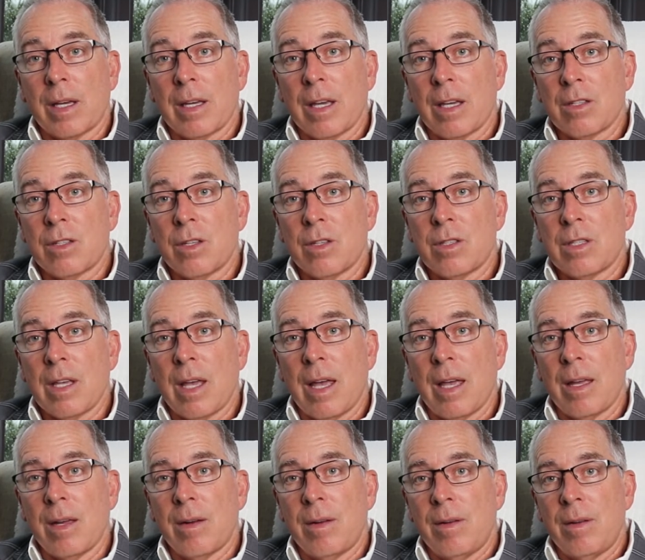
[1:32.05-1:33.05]
I guess you'd
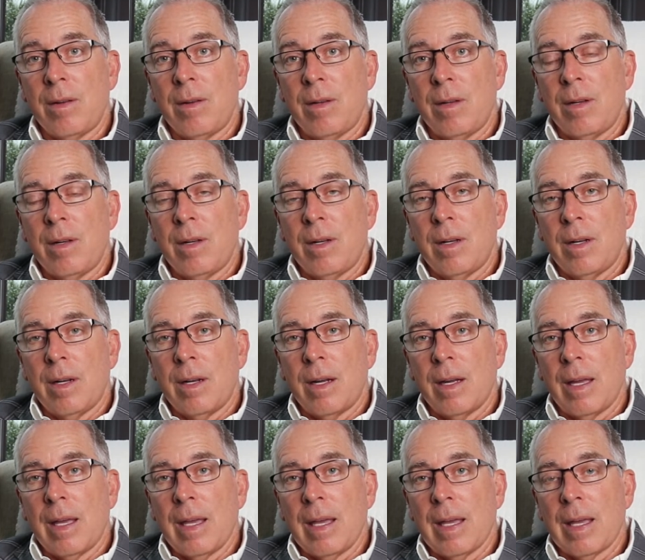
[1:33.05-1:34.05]
say,
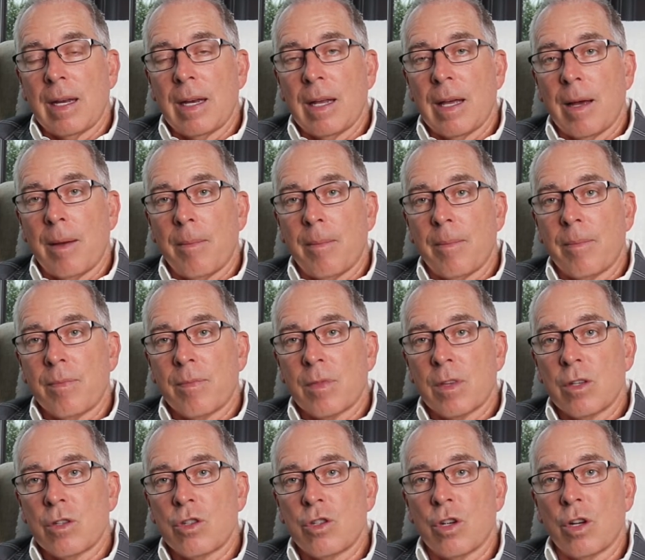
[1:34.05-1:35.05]
and
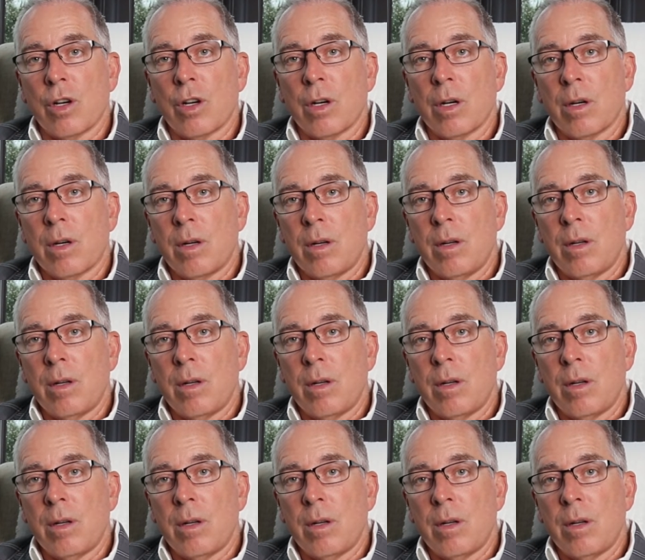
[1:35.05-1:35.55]
sugar.